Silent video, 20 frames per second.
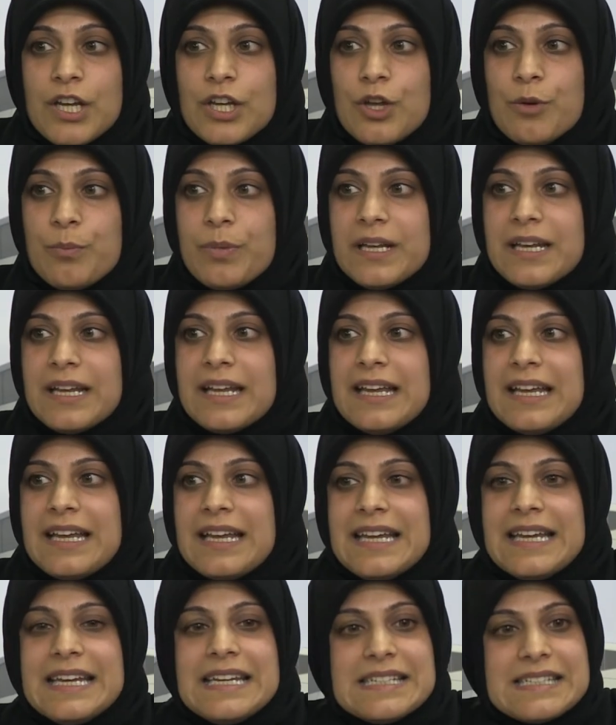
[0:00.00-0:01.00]
you know, but
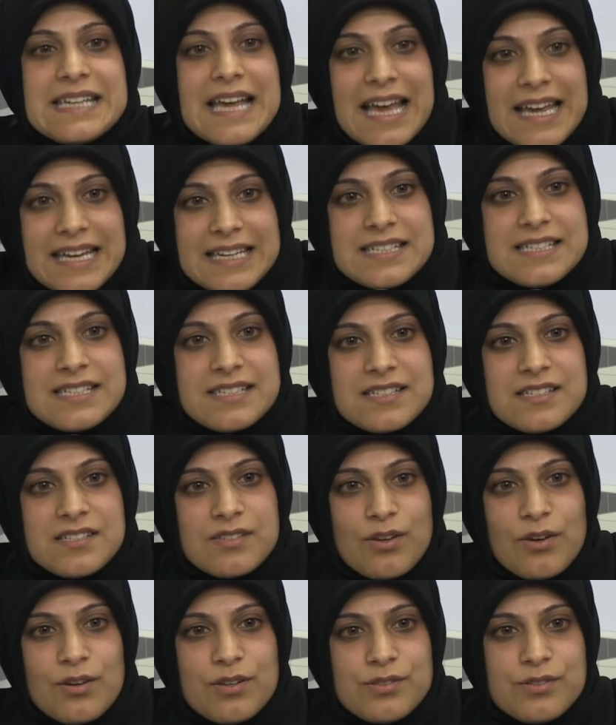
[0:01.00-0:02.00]
he tests
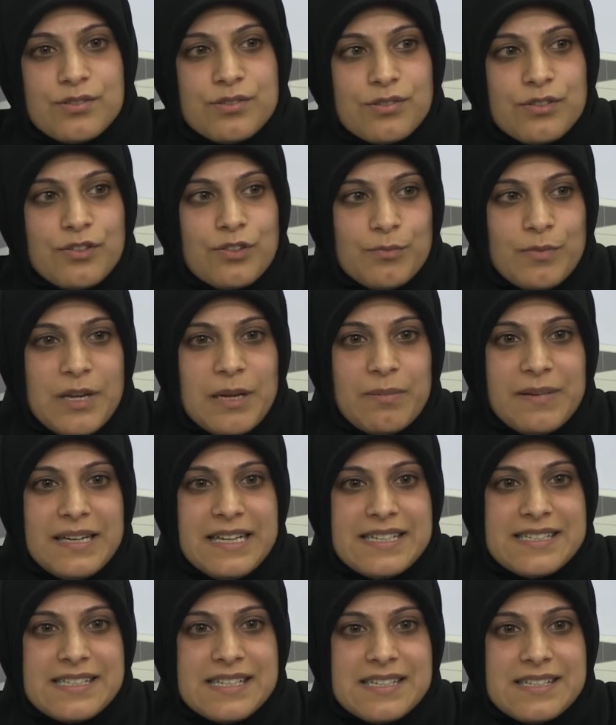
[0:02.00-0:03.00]
those whom he
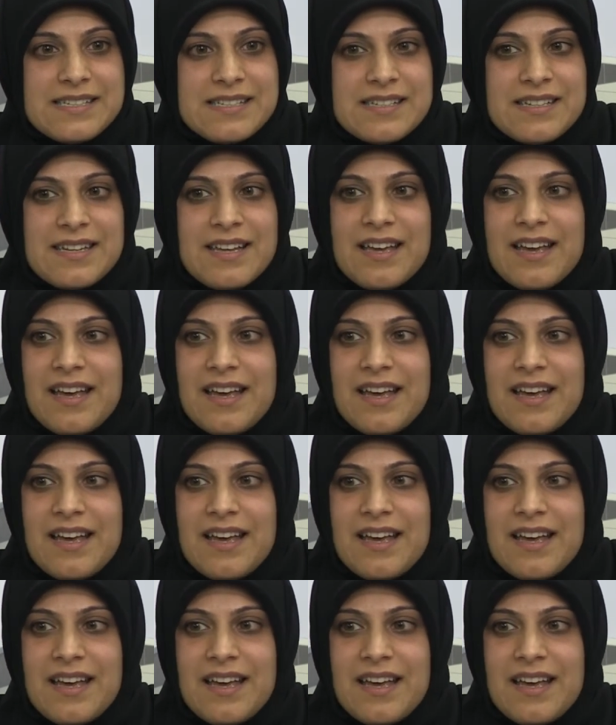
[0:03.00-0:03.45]
pleases.